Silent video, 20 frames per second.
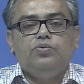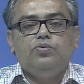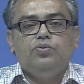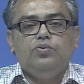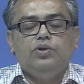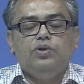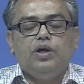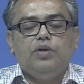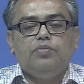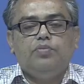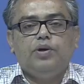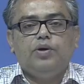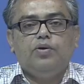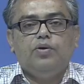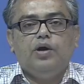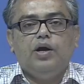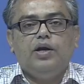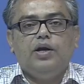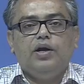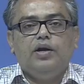through that
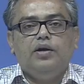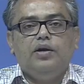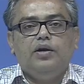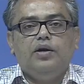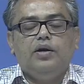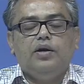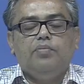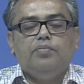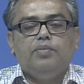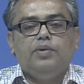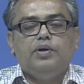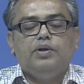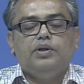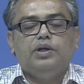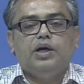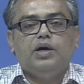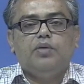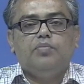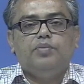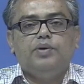particular identity number the
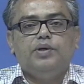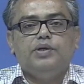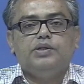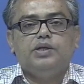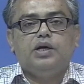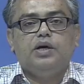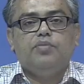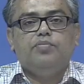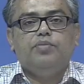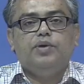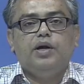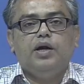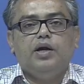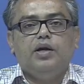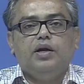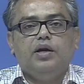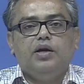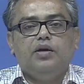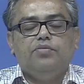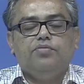companies are being
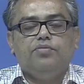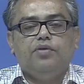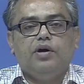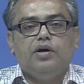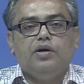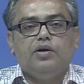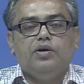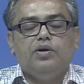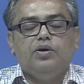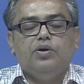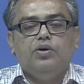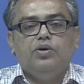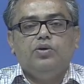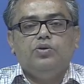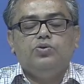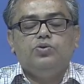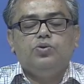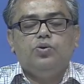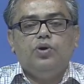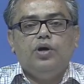identified.
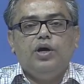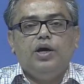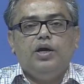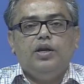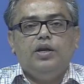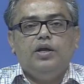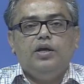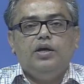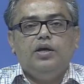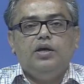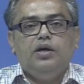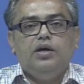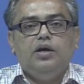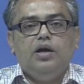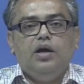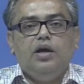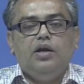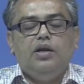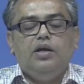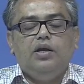So, any
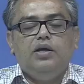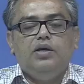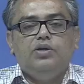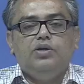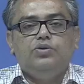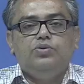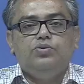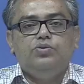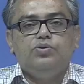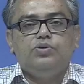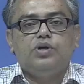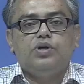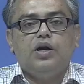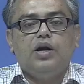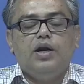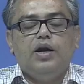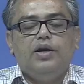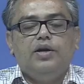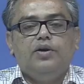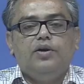any issues
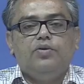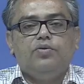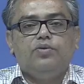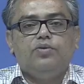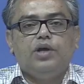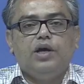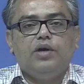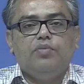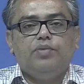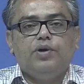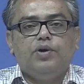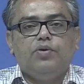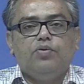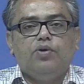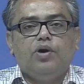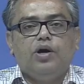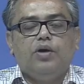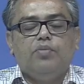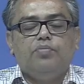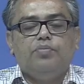relating to that particular
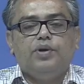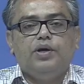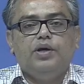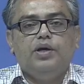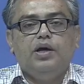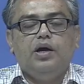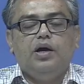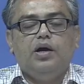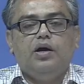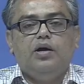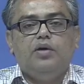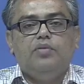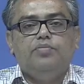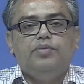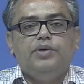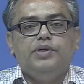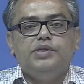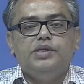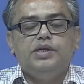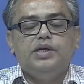company are
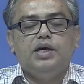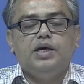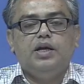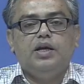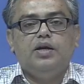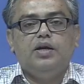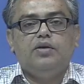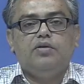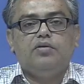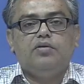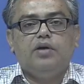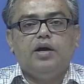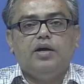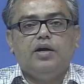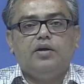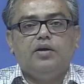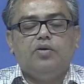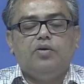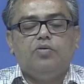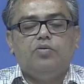basically
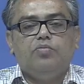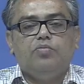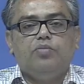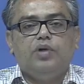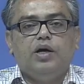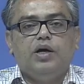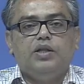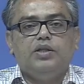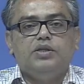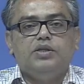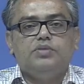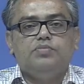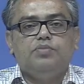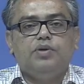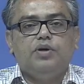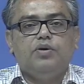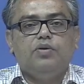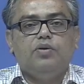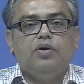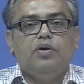tracked down by this
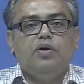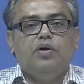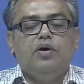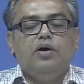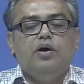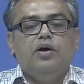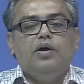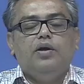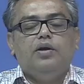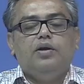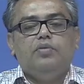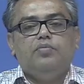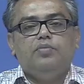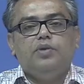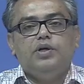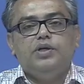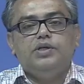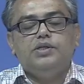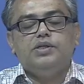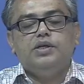particular
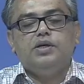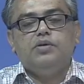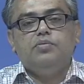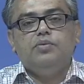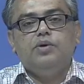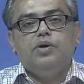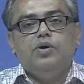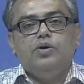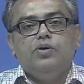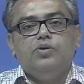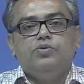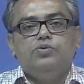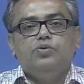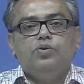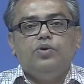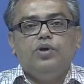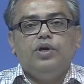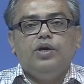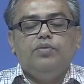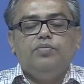number itself.
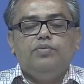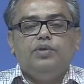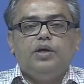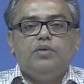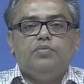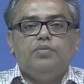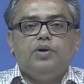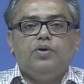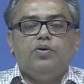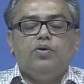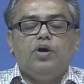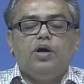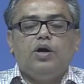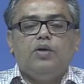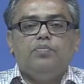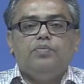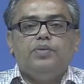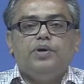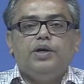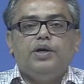So, if that particular
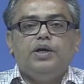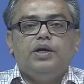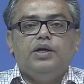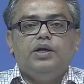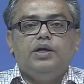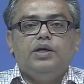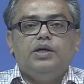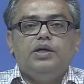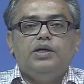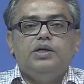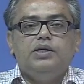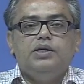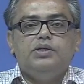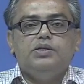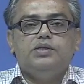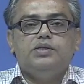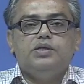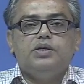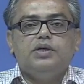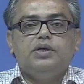company
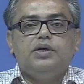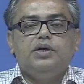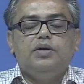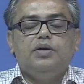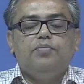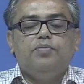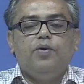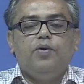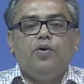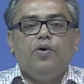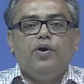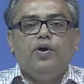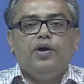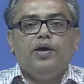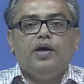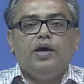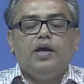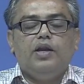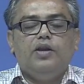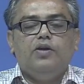is uh,
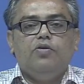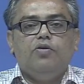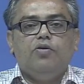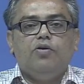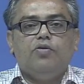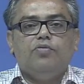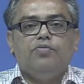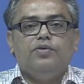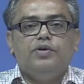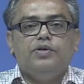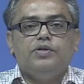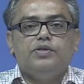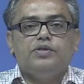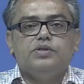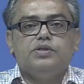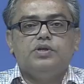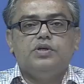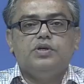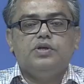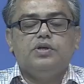deploying any one of
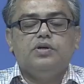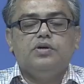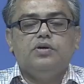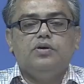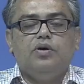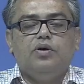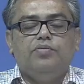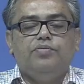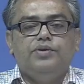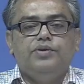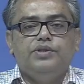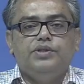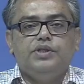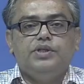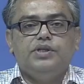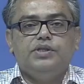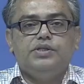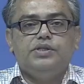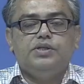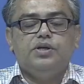his uh,
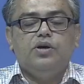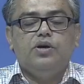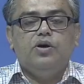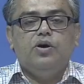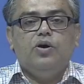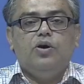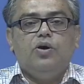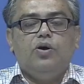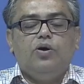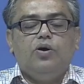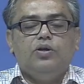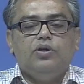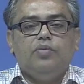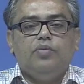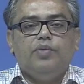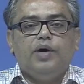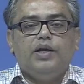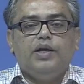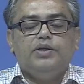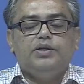officers or the
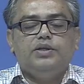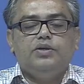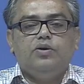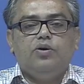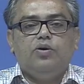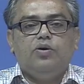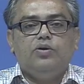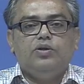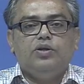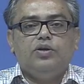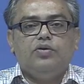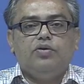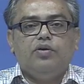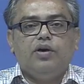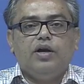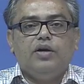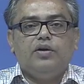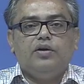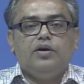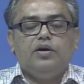manager or the
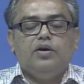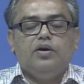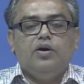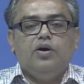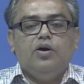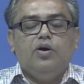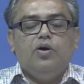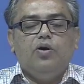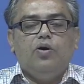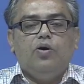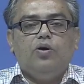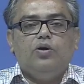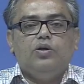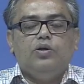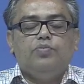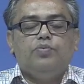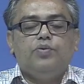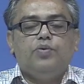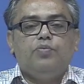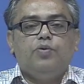director or the
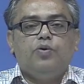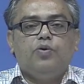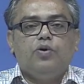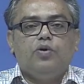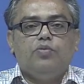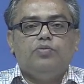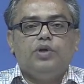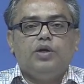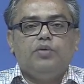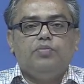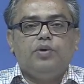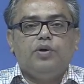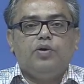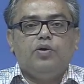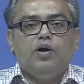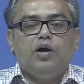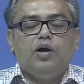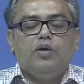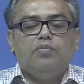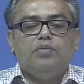promoter of that
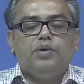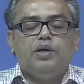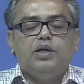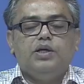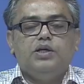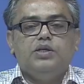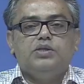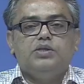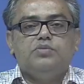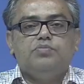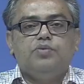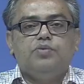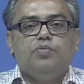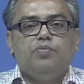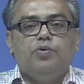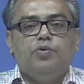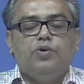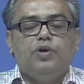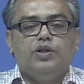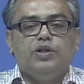particular company is
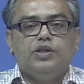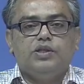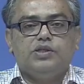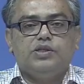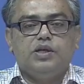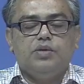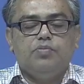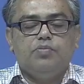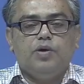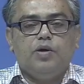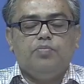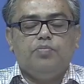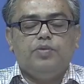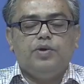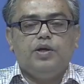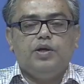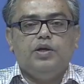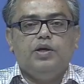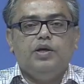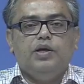promoting the same
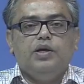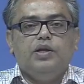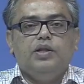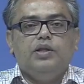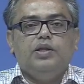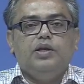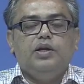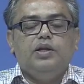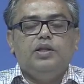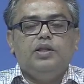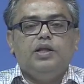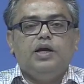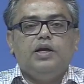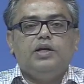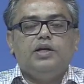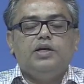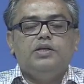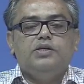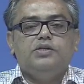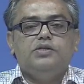company, then in
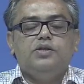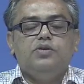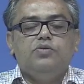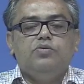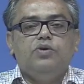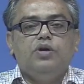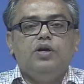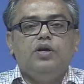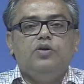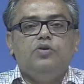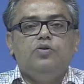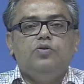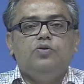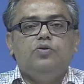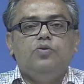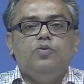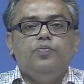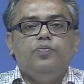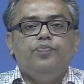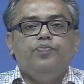that case you need
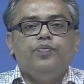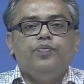to